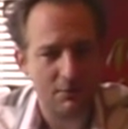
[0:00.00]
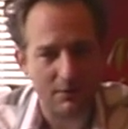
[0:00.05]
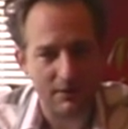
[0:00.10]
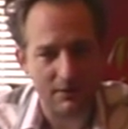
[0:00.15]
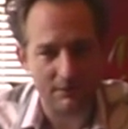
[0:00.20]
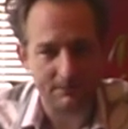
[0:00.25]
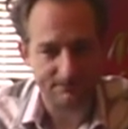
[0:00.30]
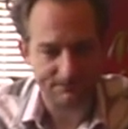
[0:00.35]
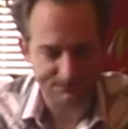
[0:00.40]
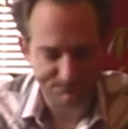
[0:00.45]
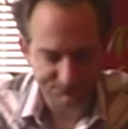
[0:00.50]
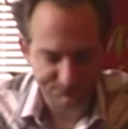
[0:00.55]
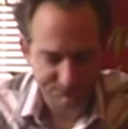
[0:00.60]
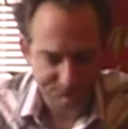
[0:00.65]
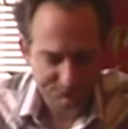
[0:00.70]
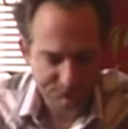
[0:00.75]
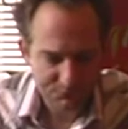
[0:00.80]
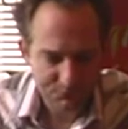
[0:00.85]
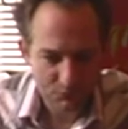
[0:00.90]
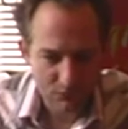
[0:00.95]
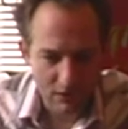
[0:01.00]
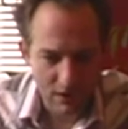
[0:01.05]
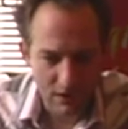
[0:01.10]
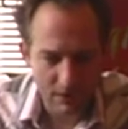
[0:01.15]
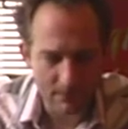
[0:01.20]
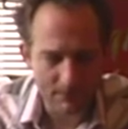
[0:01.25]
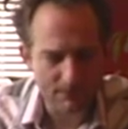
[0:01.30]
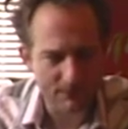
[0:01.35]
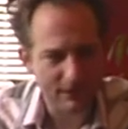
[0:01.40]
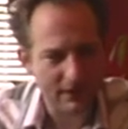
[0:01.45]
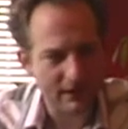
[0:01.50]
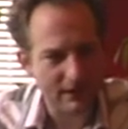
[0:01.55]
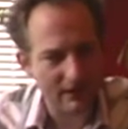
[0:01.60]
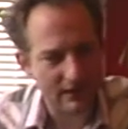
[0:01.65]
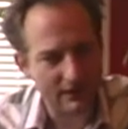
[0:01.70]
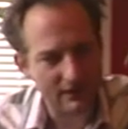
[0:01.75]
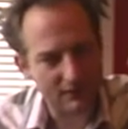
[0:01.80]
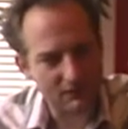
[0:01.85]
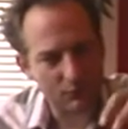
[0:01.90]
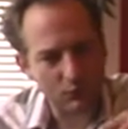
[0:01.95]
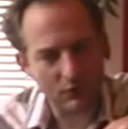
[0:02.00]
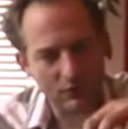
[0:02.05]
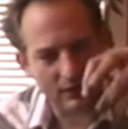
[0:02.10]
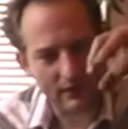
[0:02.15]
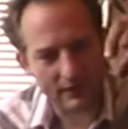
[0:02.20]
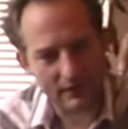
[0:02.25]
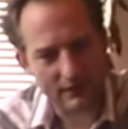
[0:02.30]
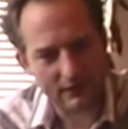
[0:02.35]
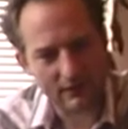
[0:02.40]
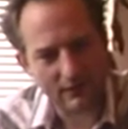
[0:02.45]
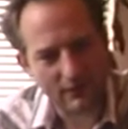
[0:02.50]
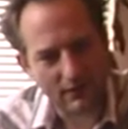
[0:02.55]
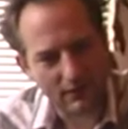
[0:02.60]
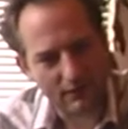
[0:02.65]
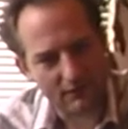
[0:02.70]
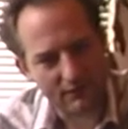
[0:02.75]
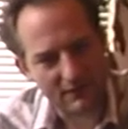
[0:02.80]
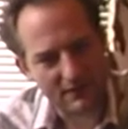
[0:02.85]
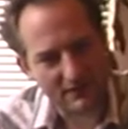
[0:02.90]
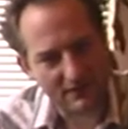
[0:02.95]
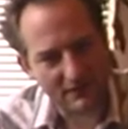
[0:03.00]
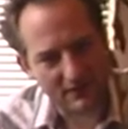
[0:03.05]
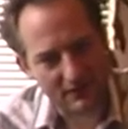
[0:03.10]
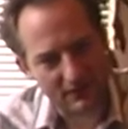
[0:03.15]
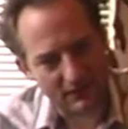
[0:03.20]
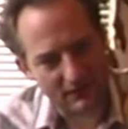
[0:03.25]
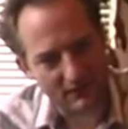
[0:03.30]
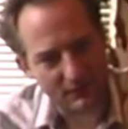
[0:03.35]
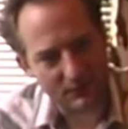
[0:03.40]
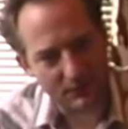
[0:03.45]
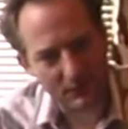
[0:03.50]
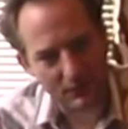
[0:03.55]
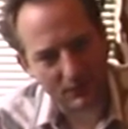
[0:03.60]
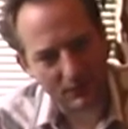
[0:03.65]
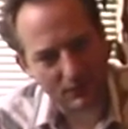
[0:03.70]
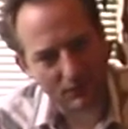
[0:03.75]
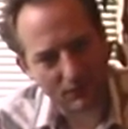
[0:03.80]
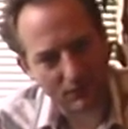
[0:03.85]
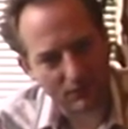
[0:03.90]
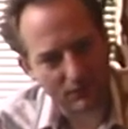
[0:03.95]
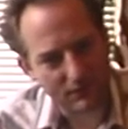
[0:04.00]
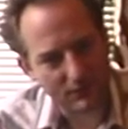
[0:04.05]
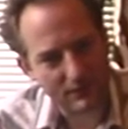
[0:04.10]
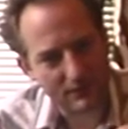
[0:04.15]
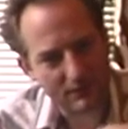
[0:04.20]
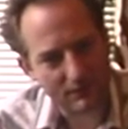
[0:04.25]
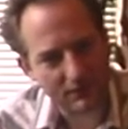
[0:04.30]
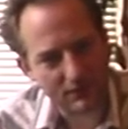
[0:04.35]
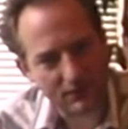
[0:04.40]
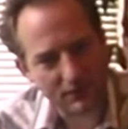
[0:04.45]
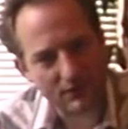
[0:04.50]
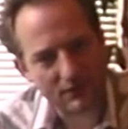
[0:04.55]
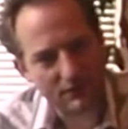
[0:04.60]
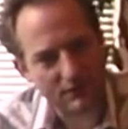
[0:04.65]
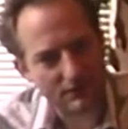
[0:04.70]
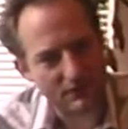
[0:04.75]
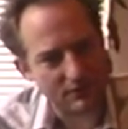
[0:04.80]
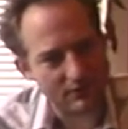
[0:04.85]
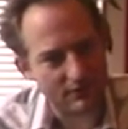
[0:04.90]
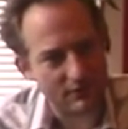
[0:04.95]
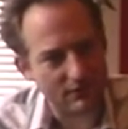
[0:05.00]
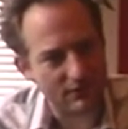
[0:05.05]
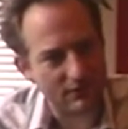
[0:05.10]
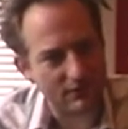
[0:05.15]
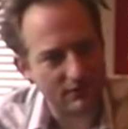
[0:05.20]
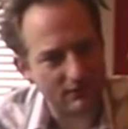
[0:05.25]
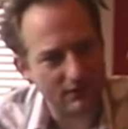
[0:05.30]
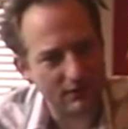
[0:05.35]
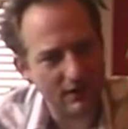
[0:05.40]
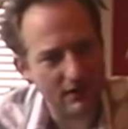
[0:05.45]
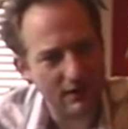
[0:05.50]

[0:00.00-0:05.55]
But it's more like a visiting spirit over different cultures, you know.